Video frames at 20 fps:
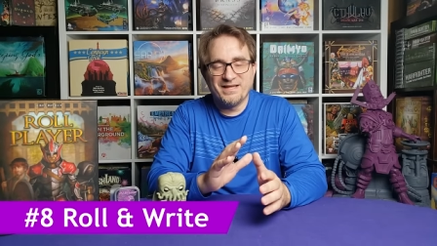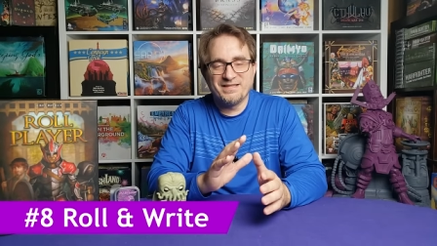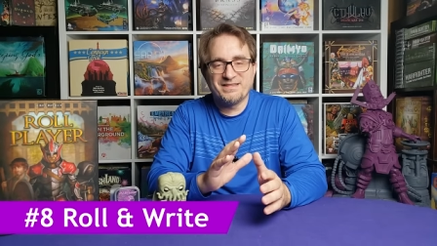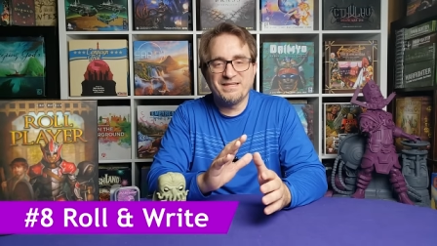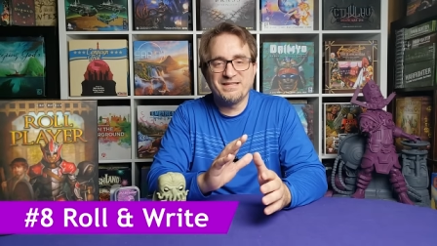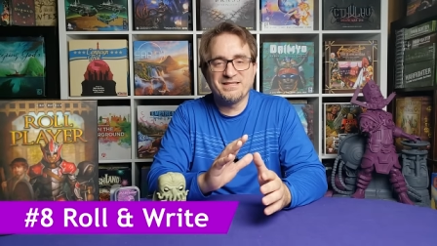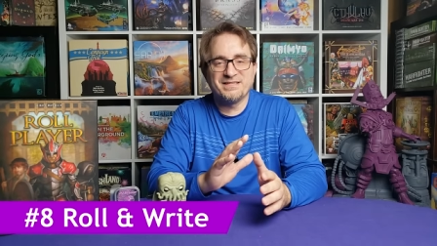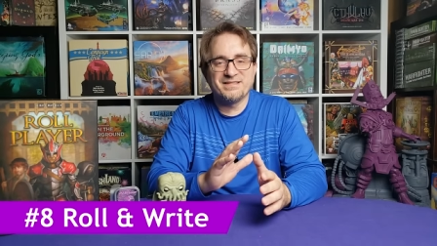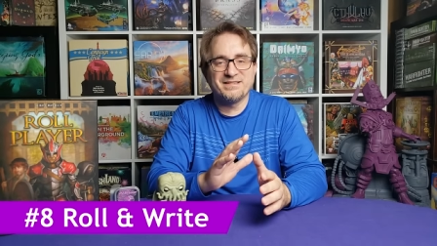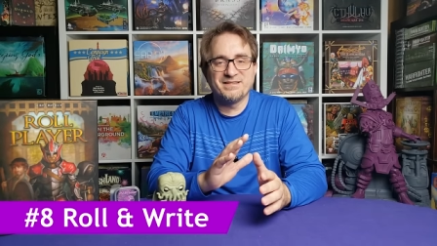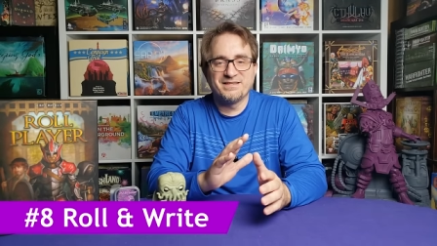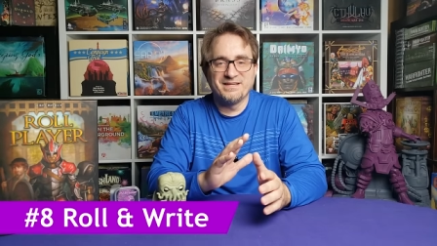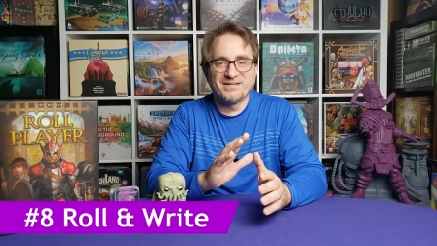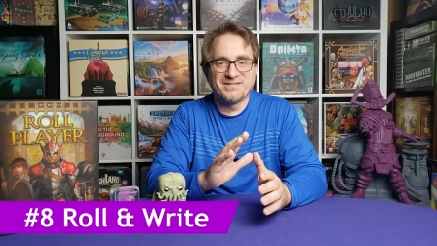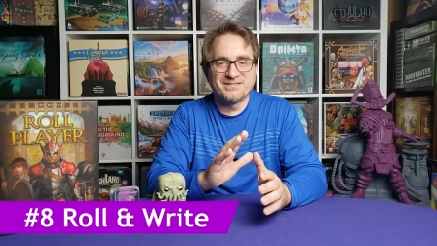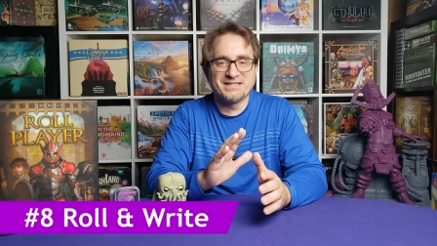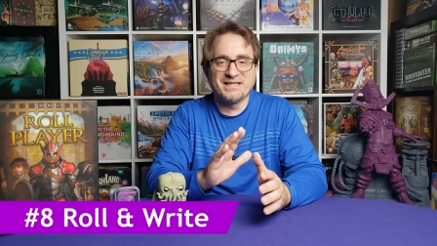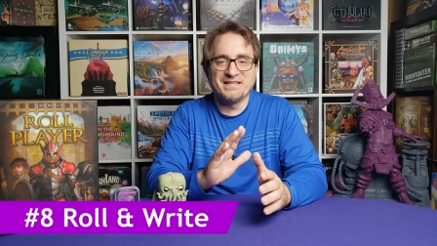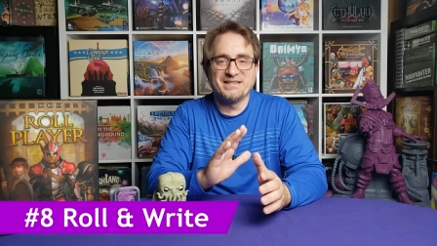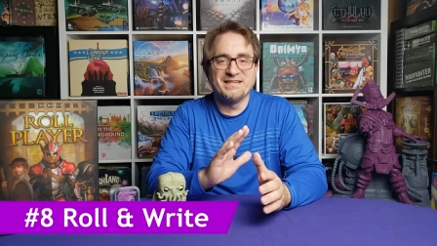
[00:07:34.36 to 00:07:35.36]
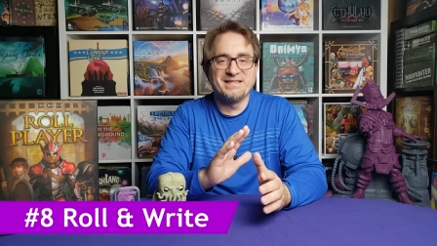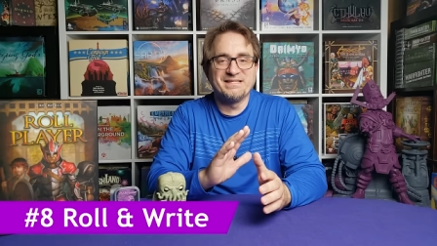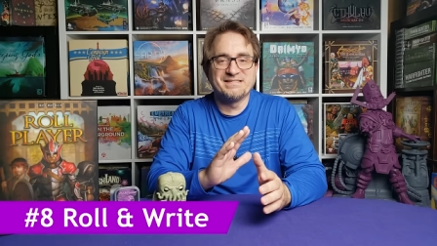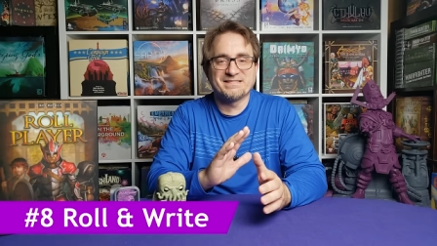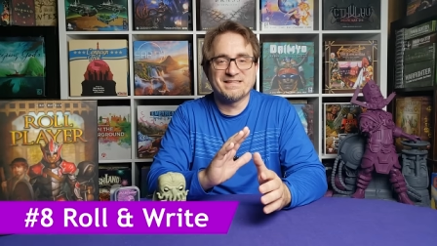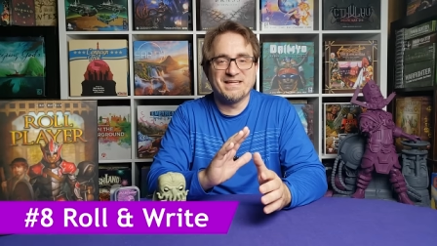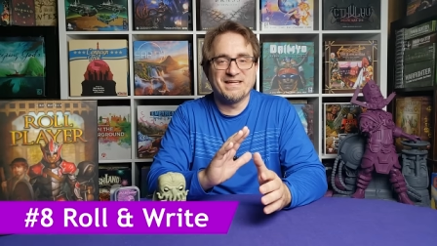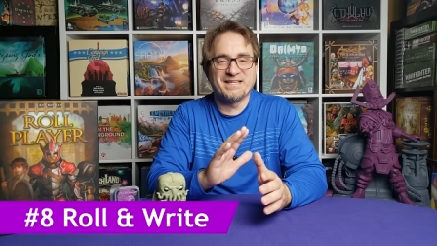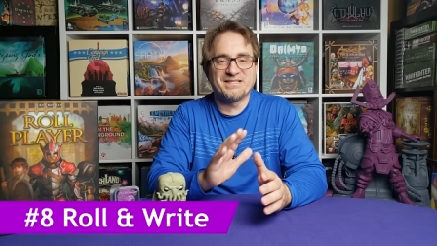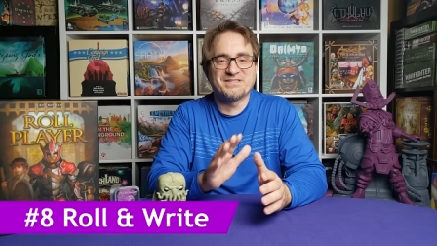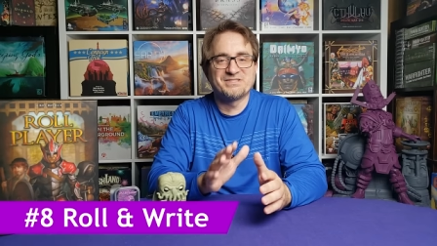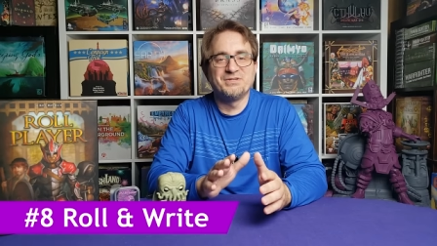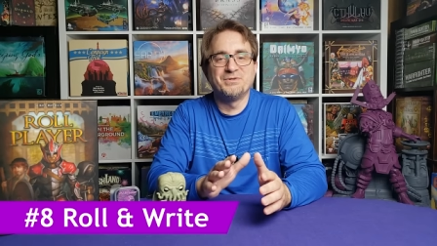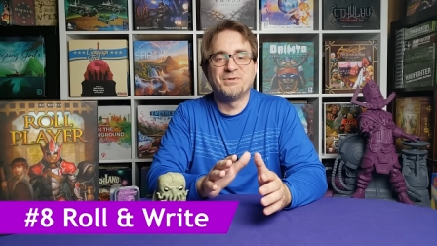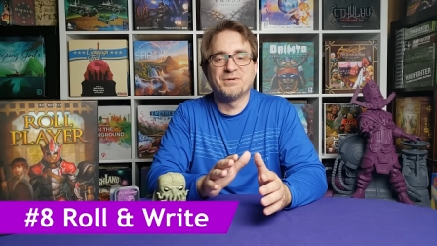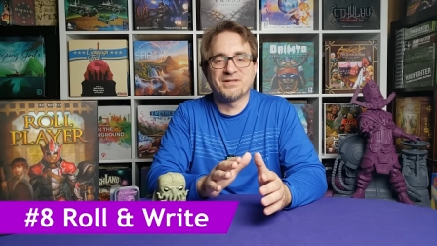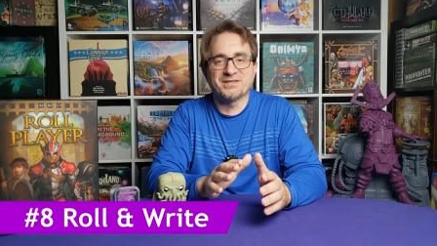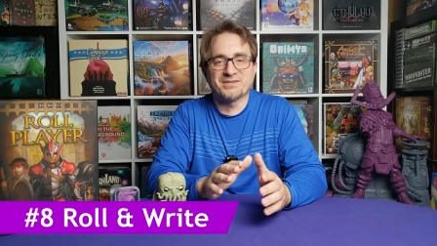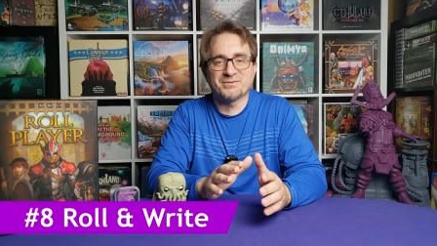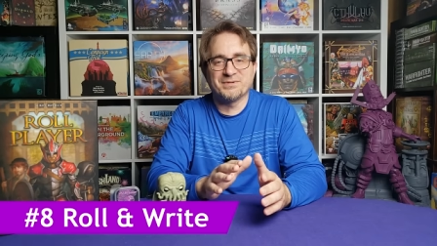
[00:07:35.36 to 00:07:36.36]
I think there's at least like two
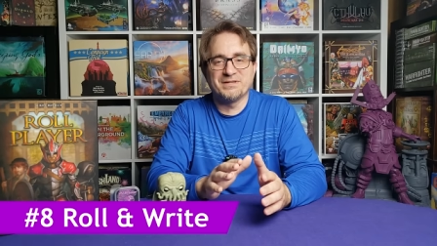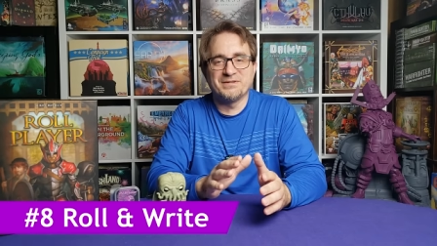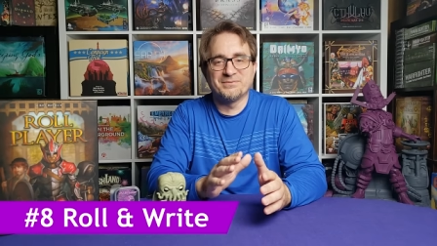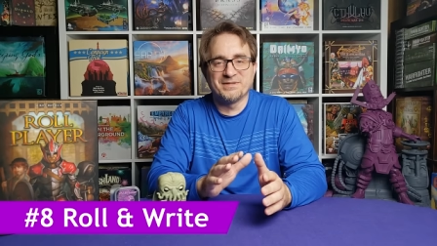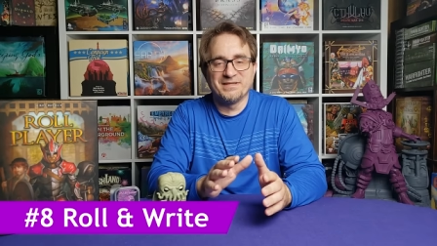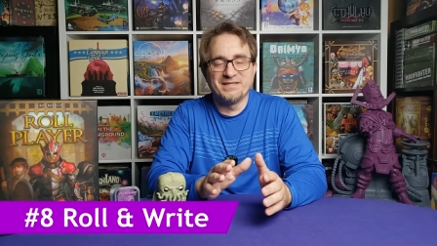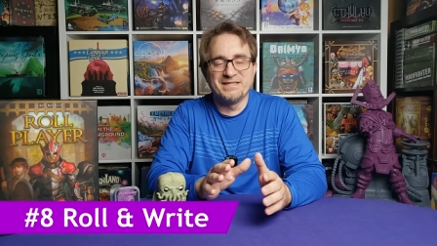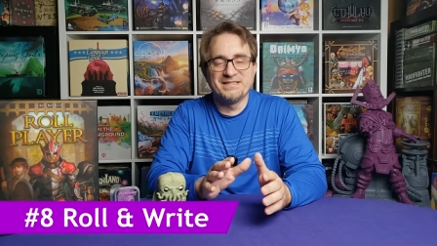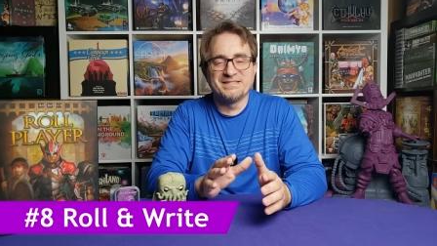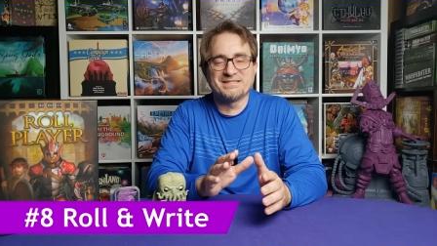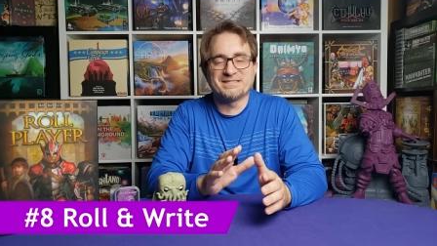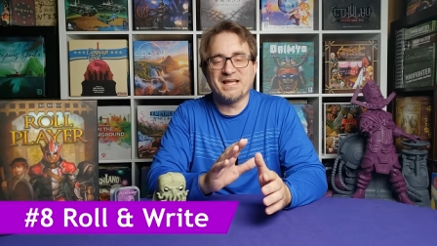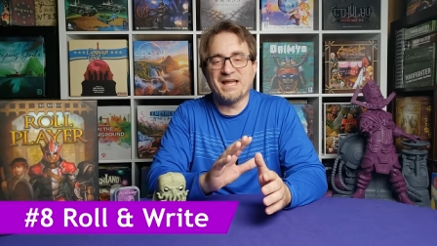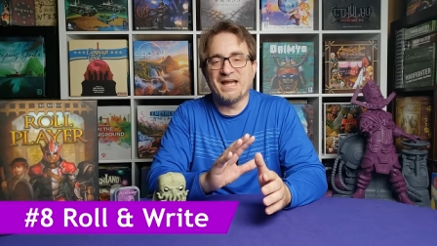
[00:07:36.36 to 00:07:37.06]
or three released